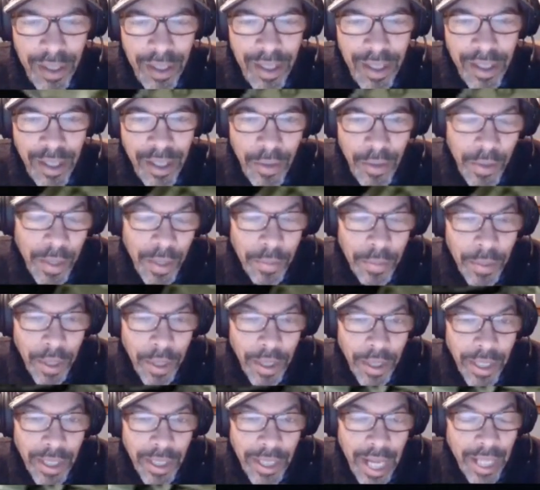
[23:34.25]
So when a
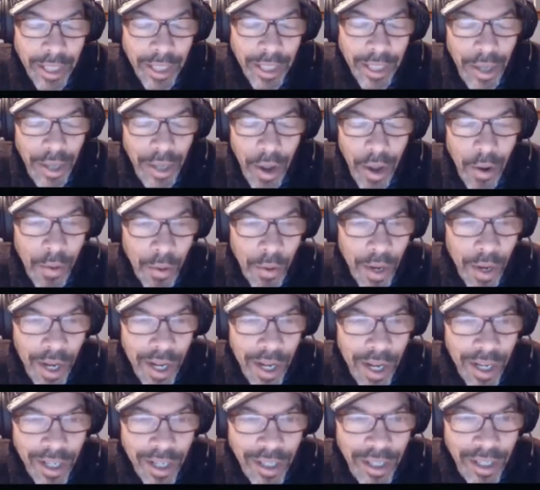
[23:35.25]
person says no,
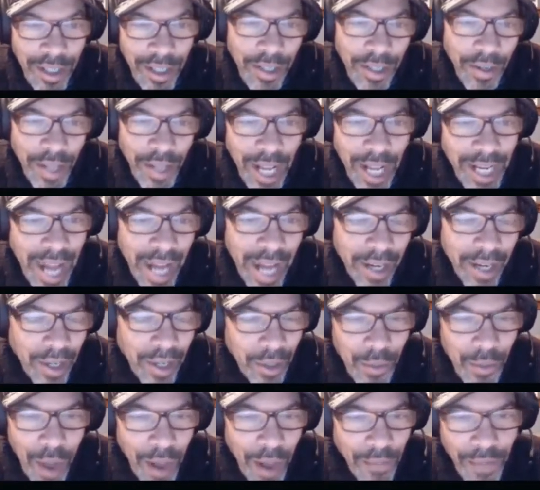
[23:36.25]
they're not going
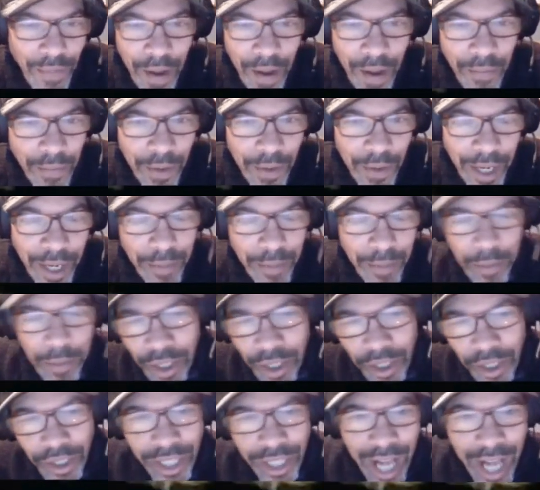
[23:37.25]
to qualify for any more
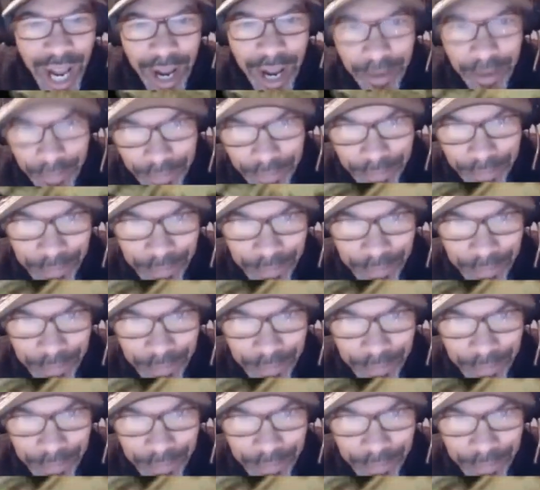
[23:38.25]
of your time.